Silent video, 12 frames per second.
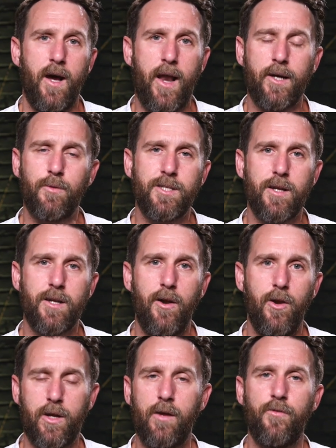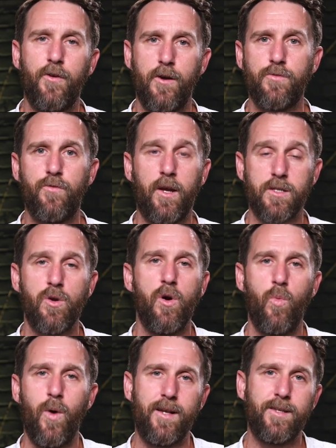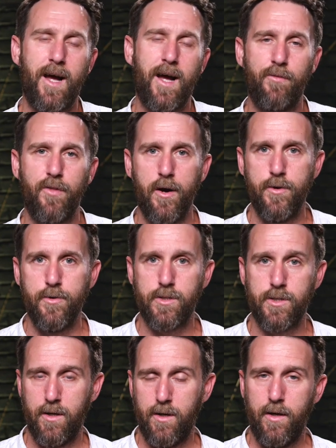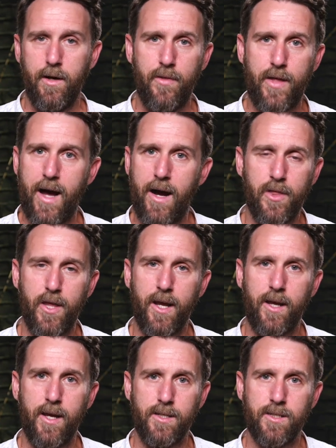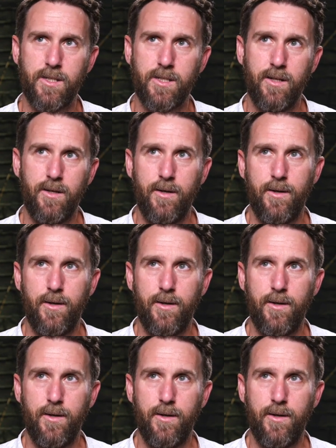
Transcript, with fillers: And how can we start looking for those figures who are willing to have those? That I think is,